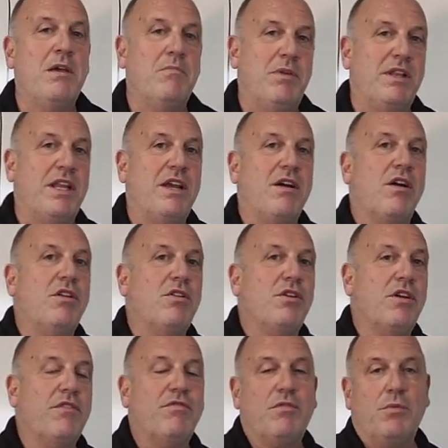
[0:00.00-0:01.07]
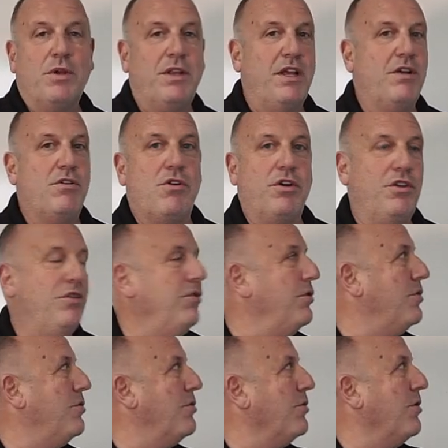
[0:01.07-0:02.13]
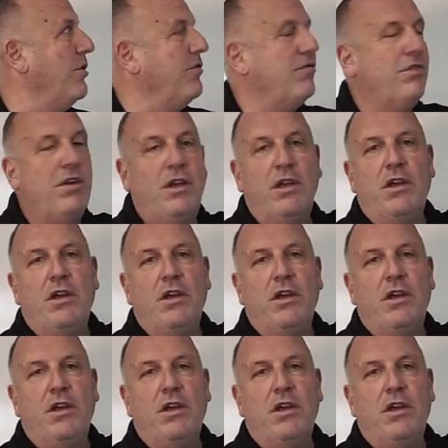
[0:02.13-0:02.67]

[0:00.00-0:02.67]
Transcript: but they are looking for what they call unicorns,